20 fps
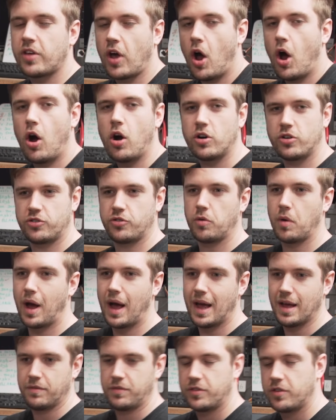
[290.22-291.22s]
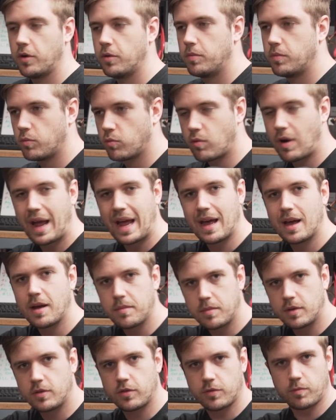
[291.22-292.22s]
is hard drive. So
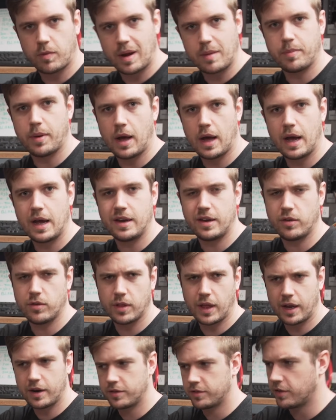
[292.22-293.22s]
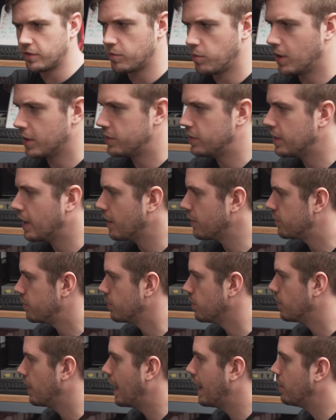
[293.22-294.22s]
RAM is right behind you. Linus just walked you guys
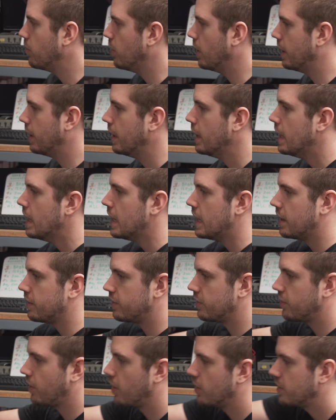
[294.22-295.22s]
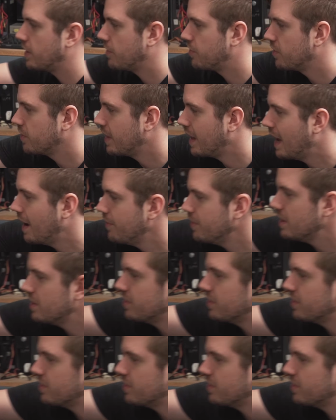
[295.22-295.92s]
through that one. This is hard drive. So they have